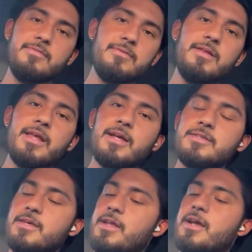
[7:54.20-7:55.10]
Like I
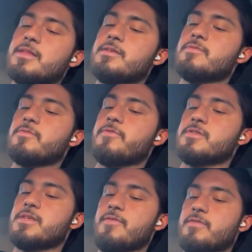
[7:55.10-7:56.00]
said, I got this one for
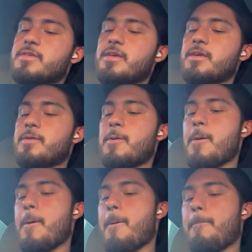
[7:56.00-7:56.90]
17.
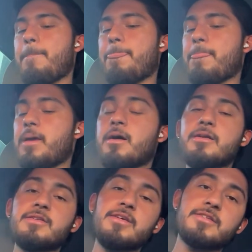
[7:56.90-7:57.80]
And
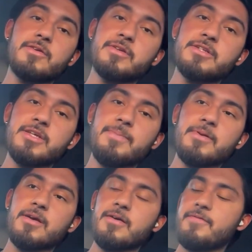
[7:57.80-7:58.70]
honestly, it's already cheap
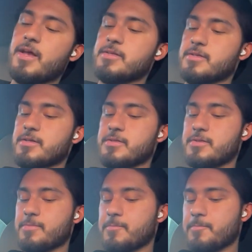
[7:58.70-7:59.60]
enough as is.
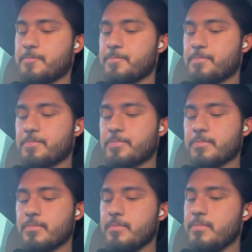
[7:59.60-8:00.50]

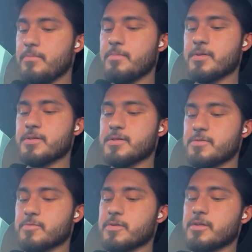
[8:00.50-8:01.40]
But this is
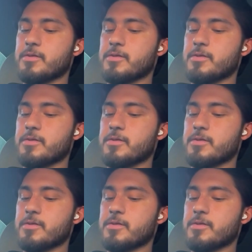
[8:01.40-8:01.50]
really,